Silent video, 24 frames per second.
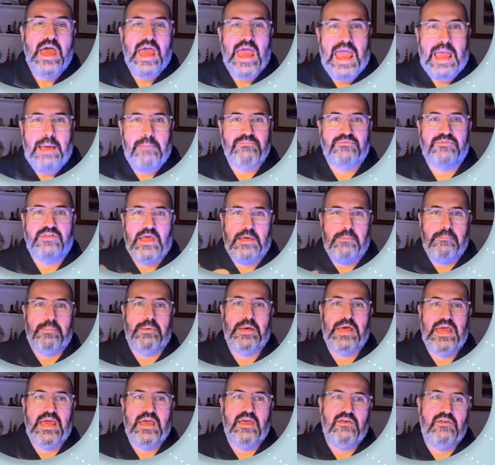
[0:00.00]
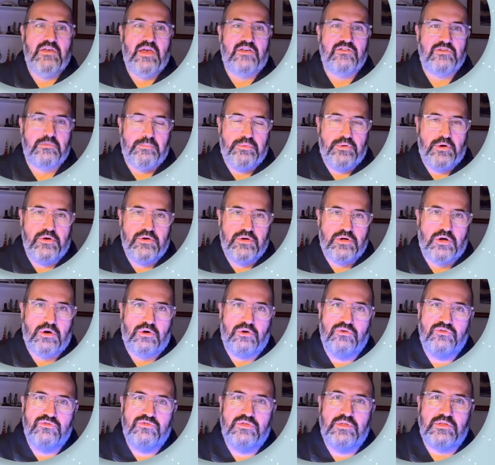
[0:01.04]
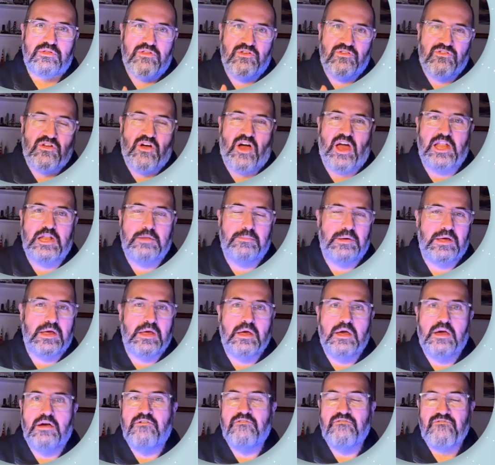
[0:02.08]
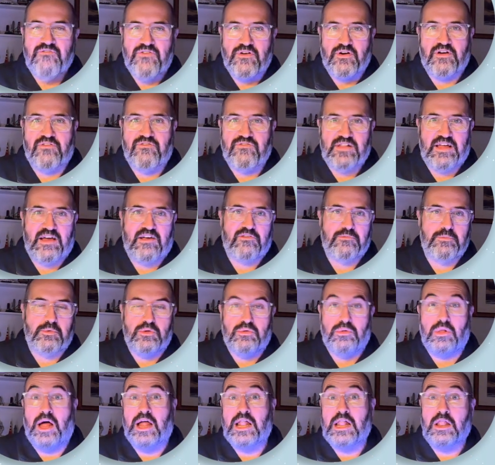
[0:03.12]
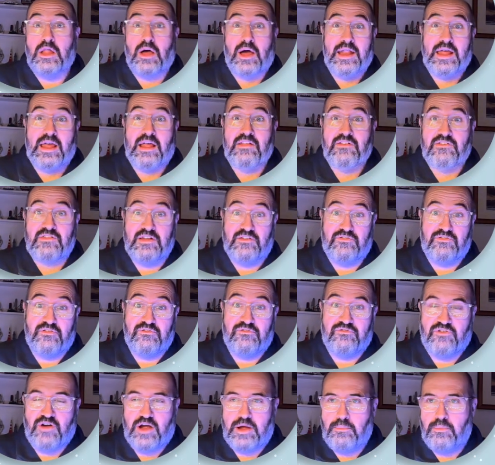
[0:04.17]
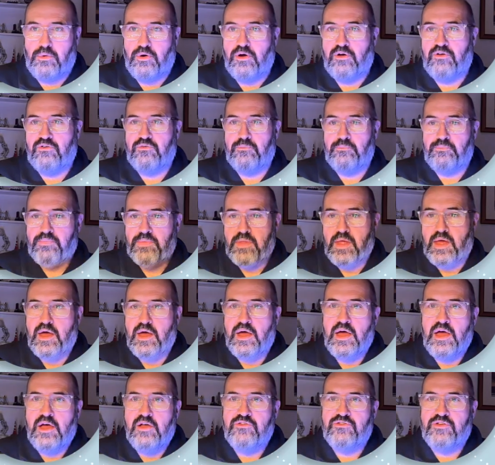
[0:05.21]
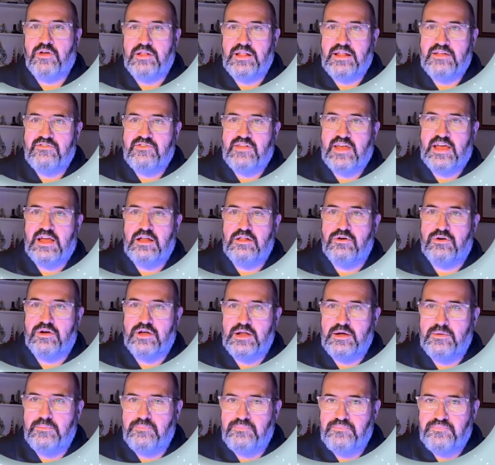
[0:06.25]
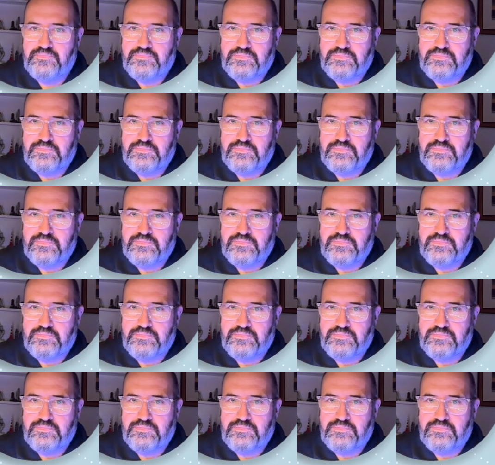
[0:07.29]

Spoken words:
MCP as a protocol is designed to be very flexible and align against different frameworks. So let's take a look at it.